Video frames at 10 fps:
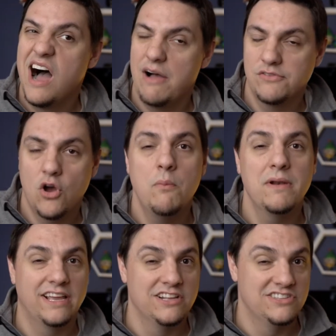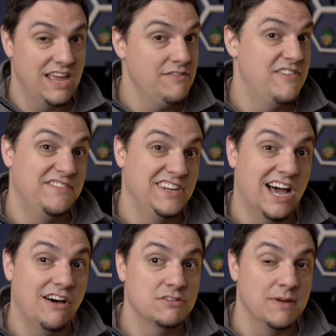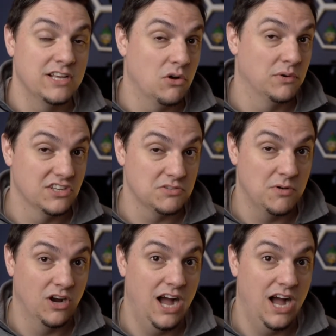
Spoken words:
I was hoping I could save $50 by going with the smaller